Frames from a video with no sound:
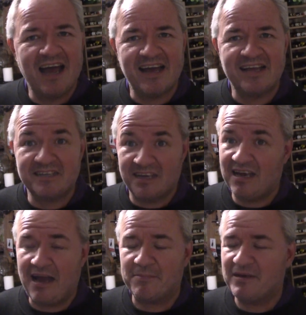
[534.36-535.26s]
and uh,
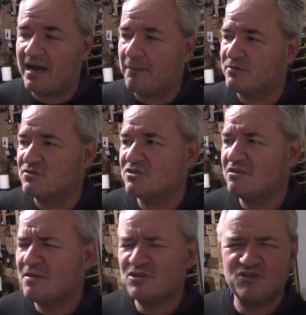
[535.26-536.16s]
it, it, happens.
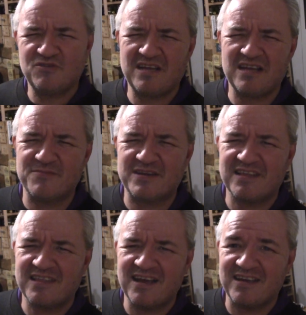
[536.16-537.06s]
Imagine doing that in the middle
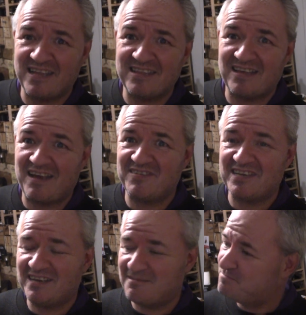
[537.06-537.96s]
of that and then having
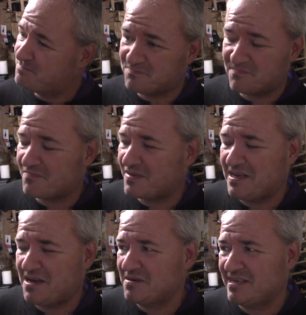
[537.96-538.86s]
a, you
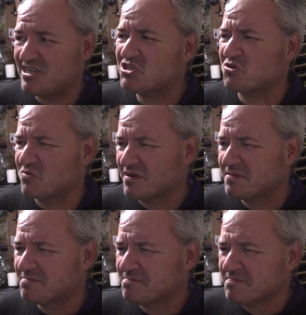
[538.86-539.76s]
know, an issue.
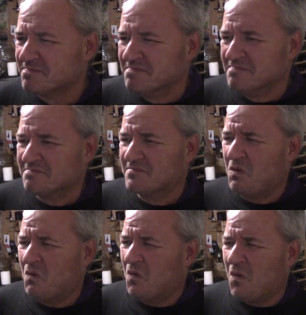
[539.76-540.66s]

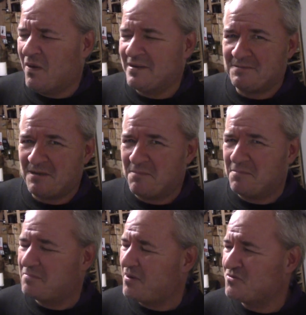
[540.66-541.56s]
Oh,
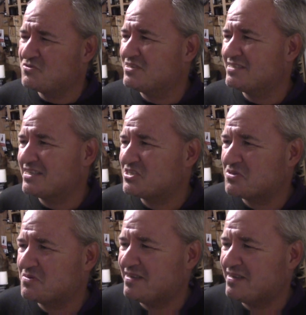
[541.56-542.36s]
a potent issue,